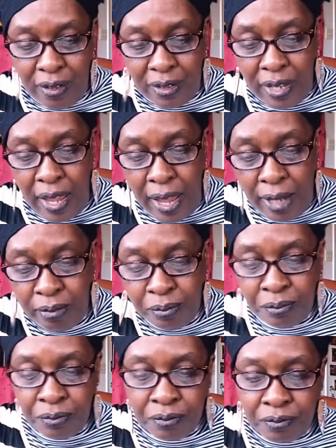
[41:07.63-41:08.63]
okay?
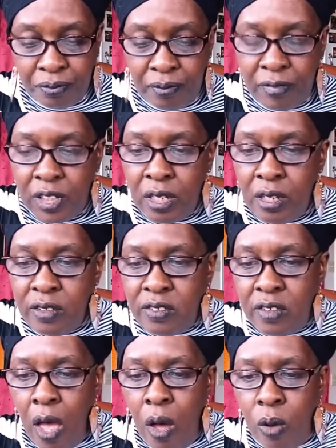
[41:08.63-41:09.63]

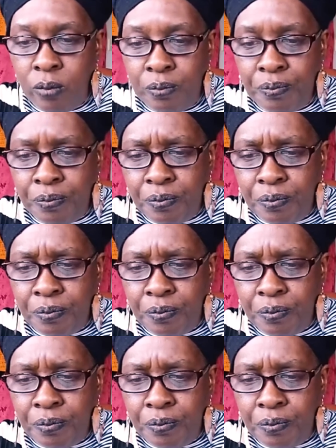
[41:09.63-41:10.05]
So,